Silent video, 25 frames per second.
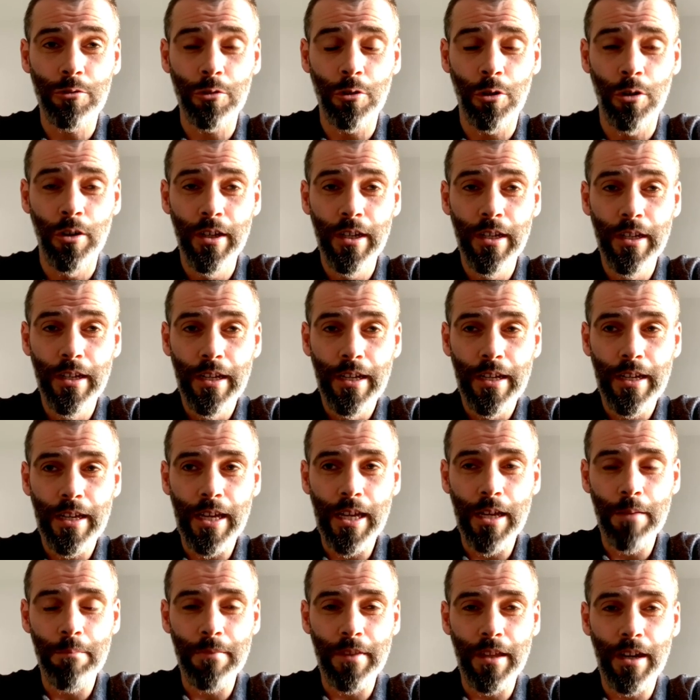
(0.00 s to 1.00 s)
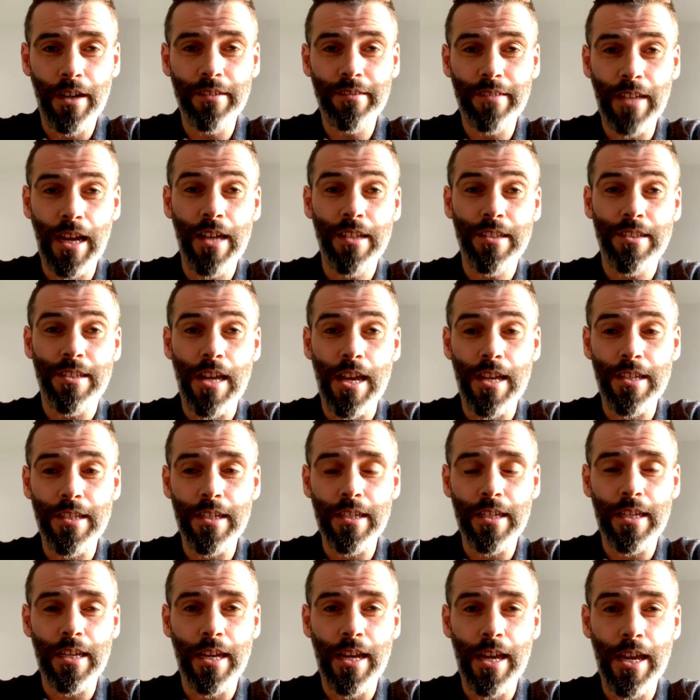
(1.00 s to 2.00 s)
So there is that
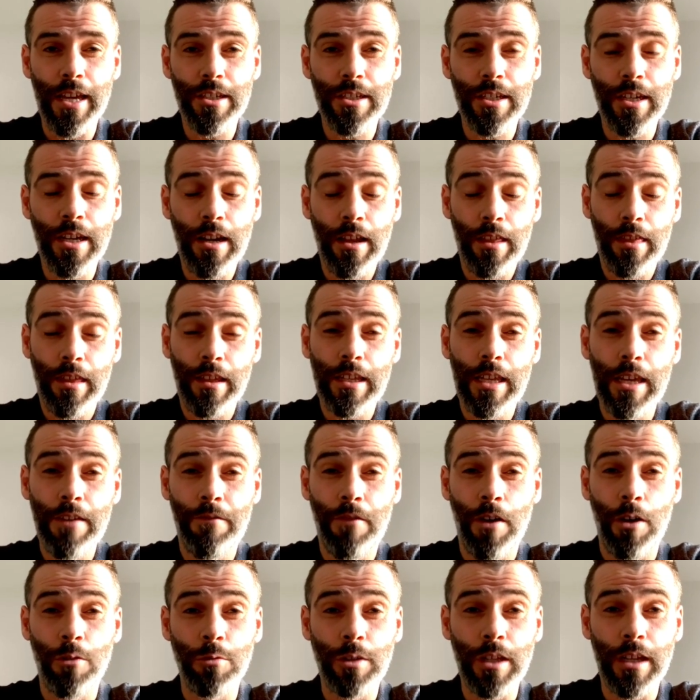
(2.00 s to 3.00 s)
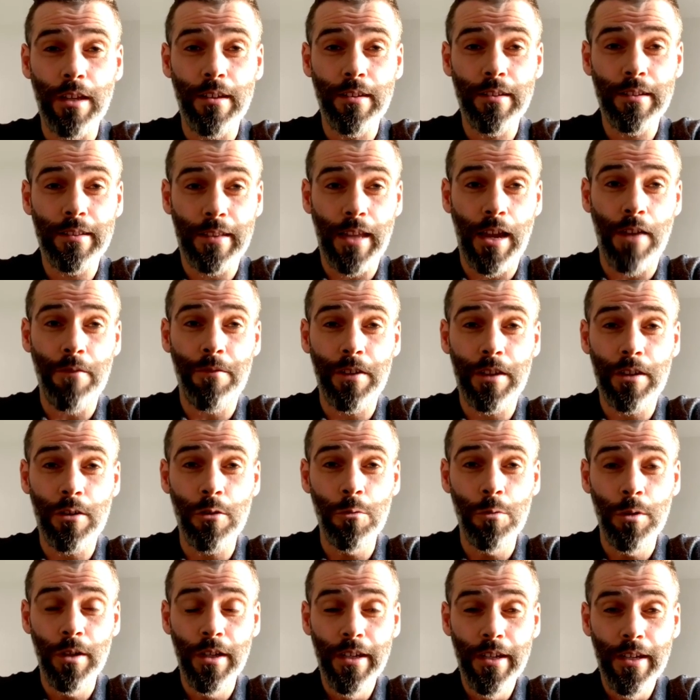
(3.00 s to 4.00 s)
genuine connection. And I think he found it
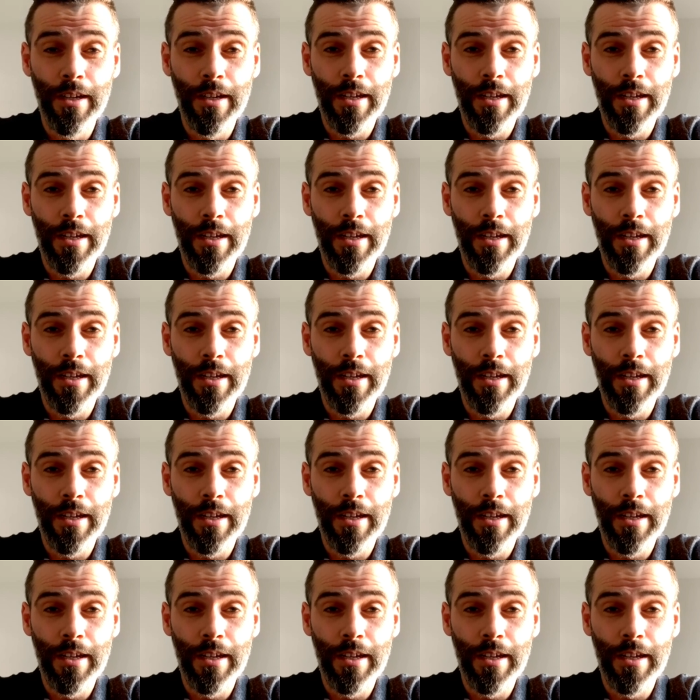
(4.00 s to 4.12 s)
difficult.